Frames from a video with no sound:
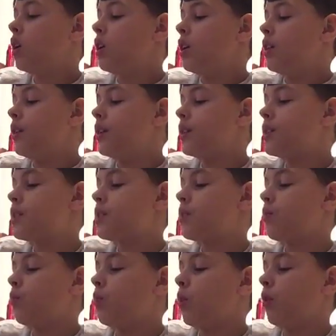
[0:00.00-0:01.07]
This
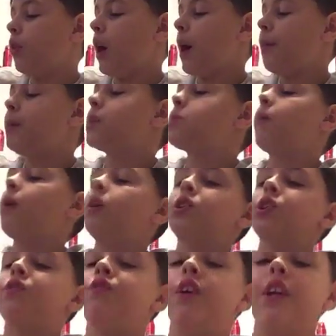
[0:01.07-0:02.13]
will not be a sponsored
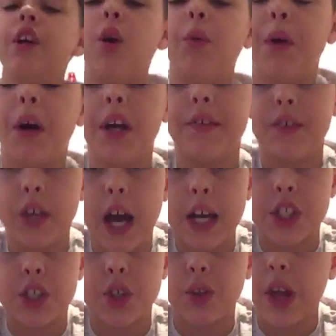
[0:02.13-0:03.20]
video, but if you guys
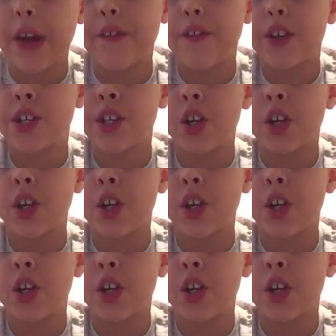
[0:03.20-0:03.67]
do like fishing,